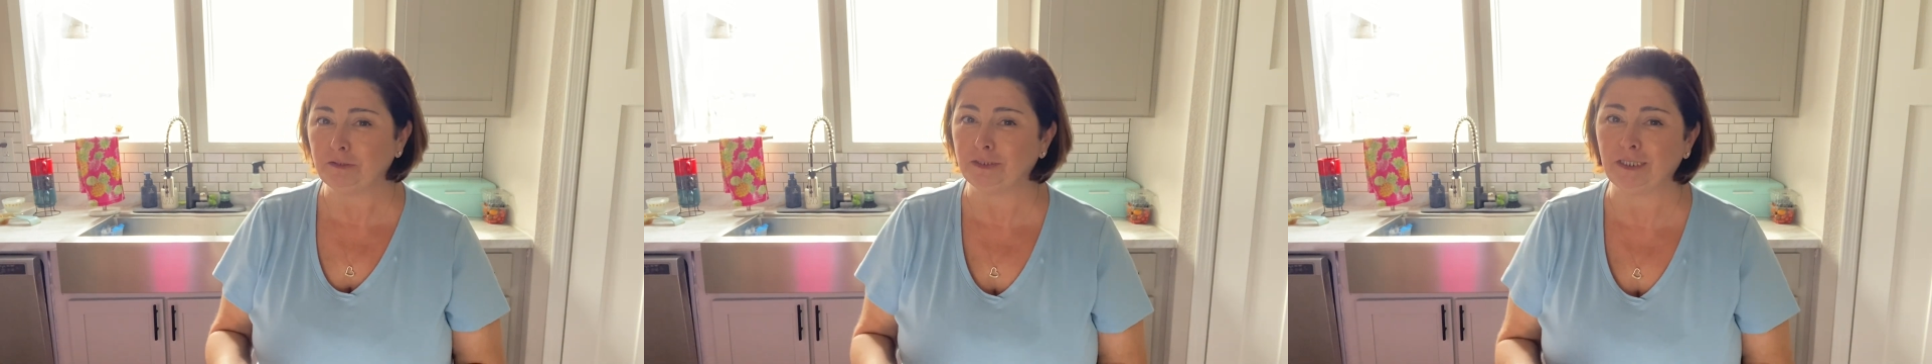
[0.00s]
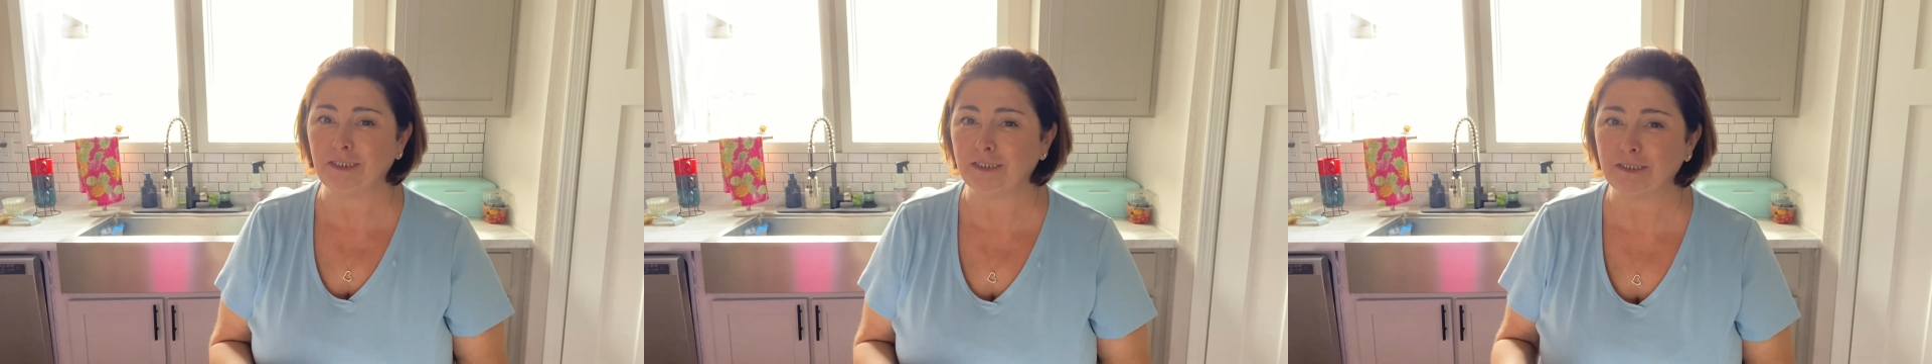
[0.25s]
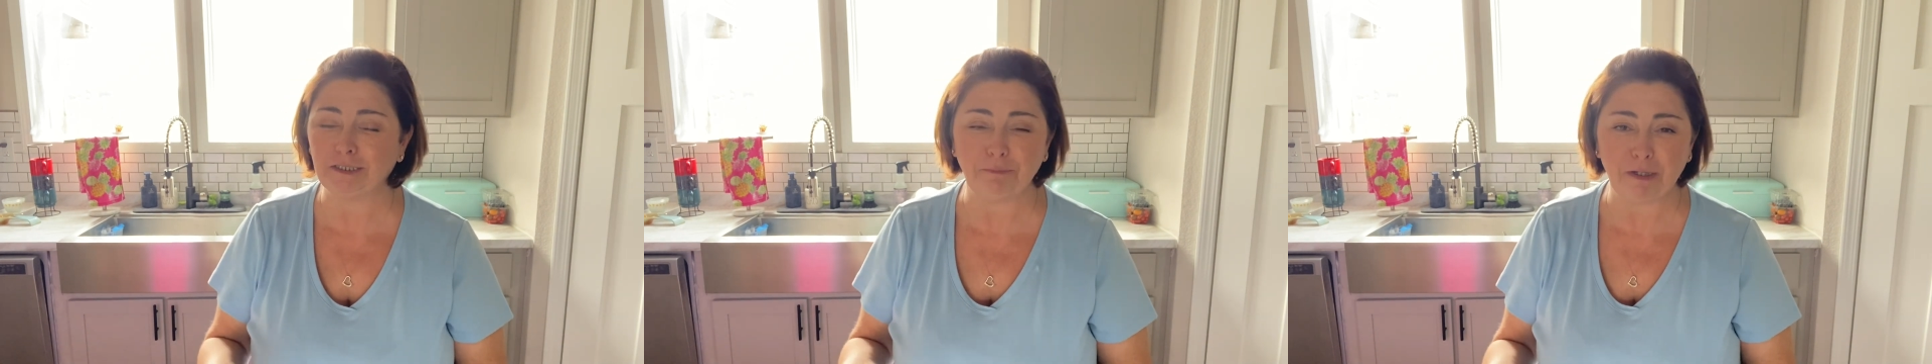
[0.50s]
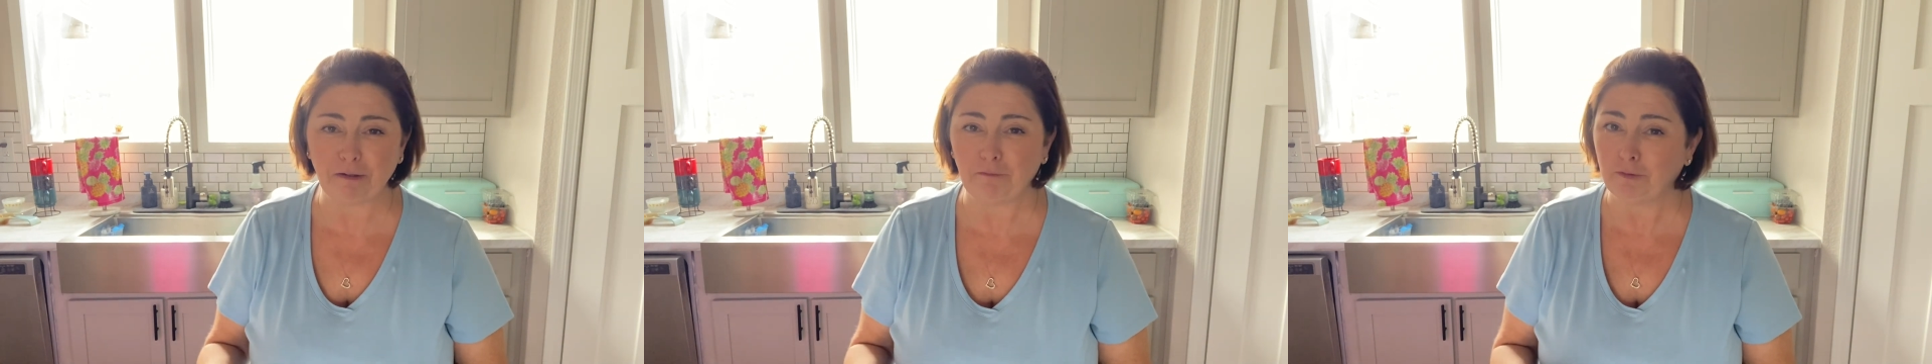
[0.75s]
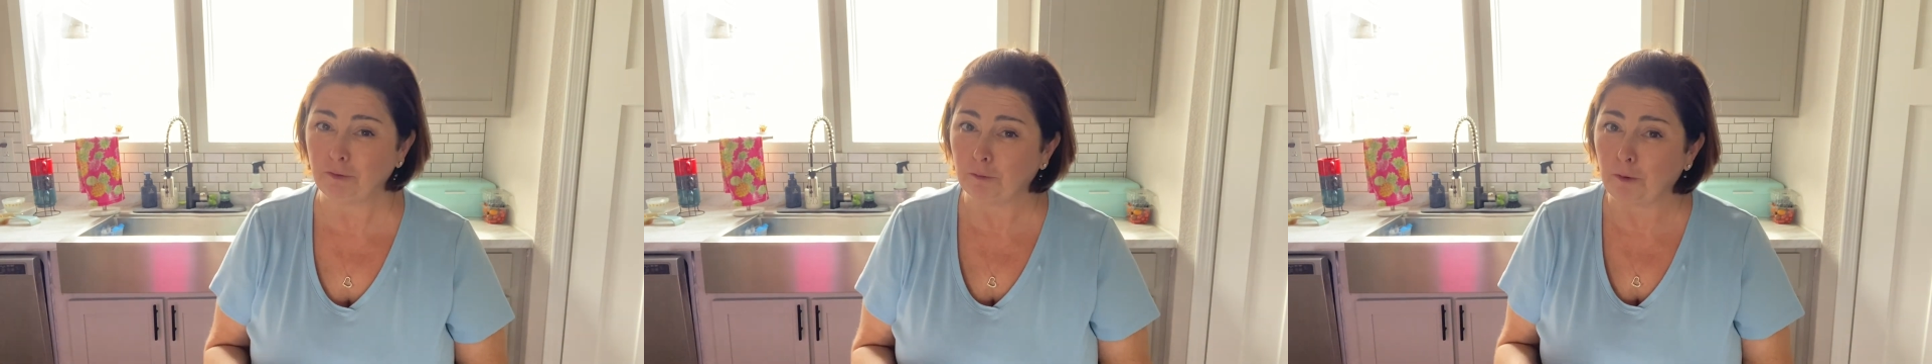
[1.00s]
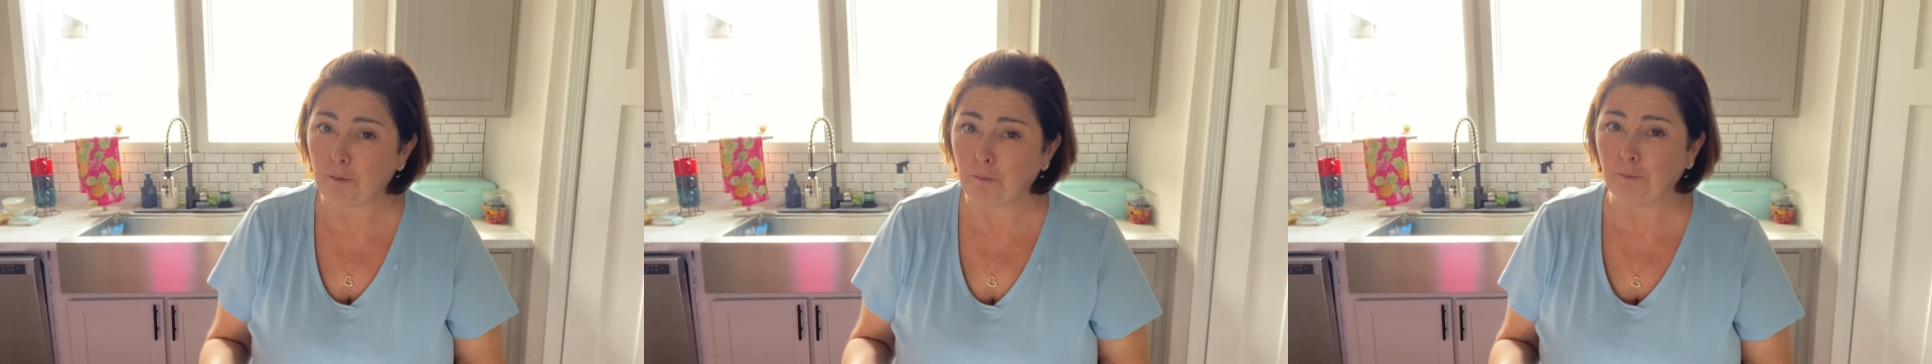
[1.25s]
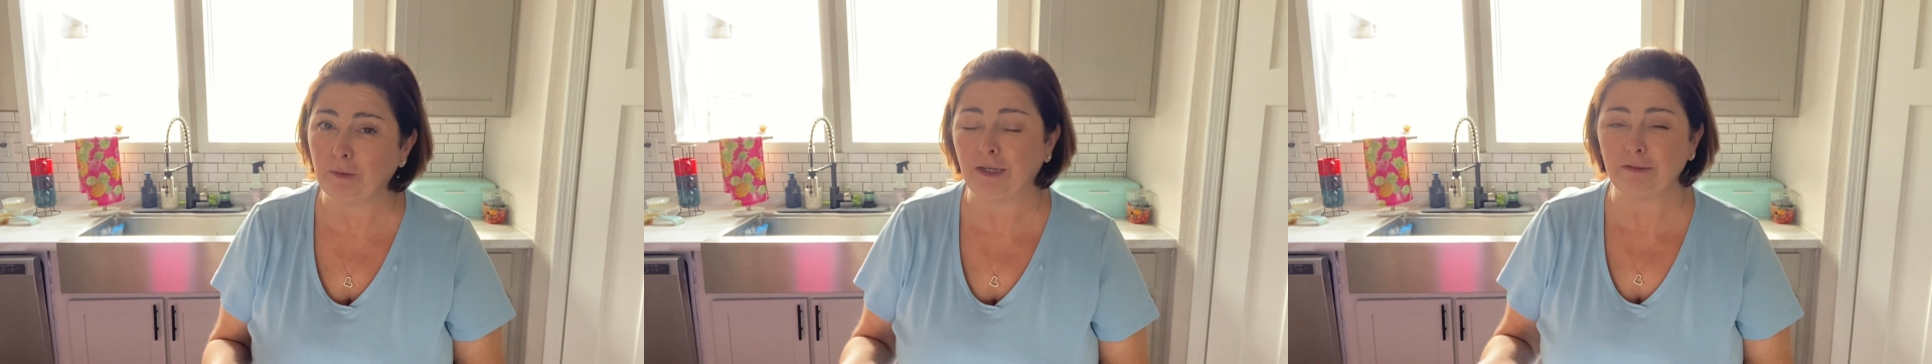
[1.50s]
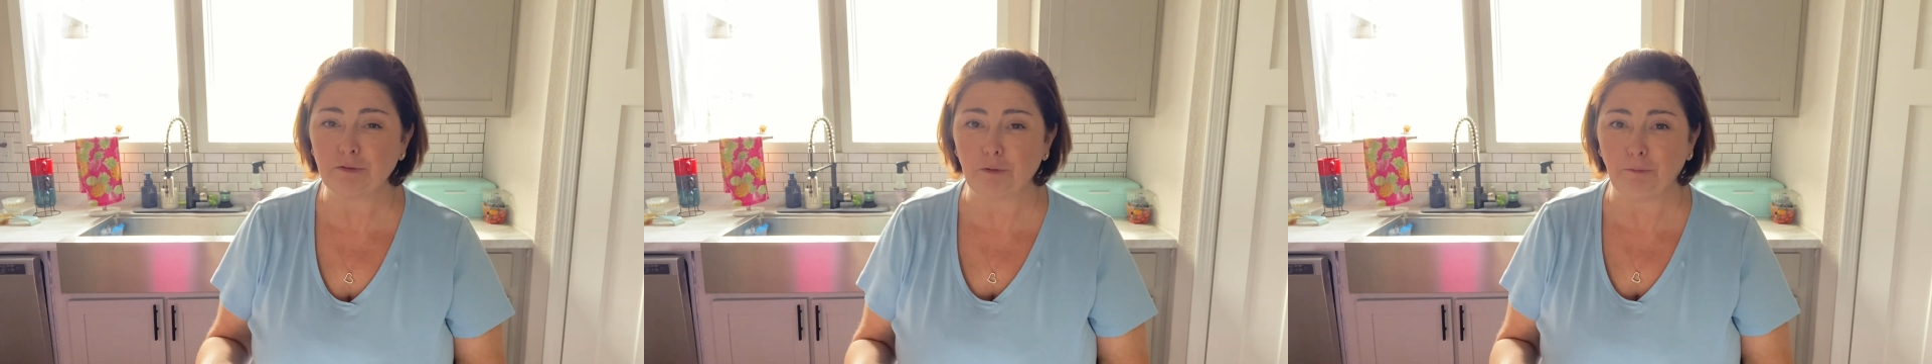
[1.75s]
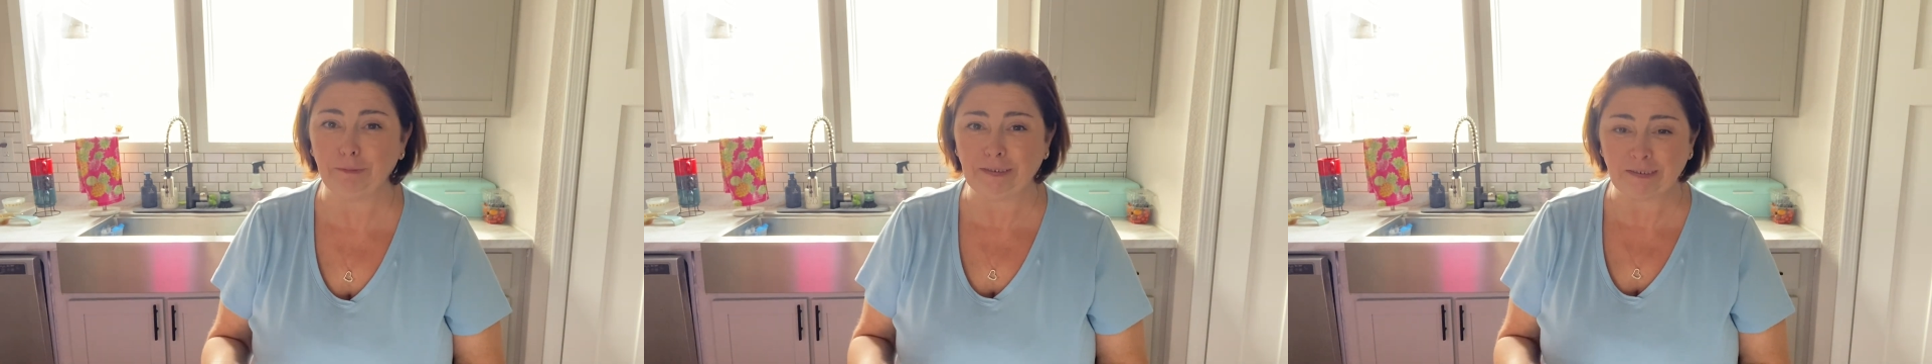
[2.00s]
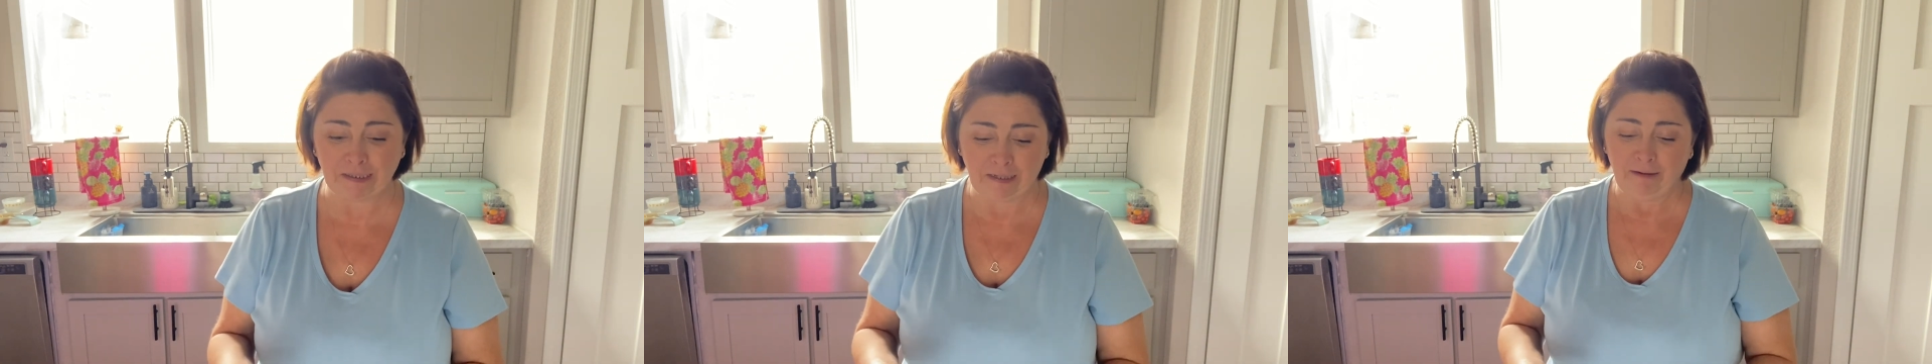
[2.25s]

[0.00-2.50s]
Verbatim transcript: you change it to make your own as always.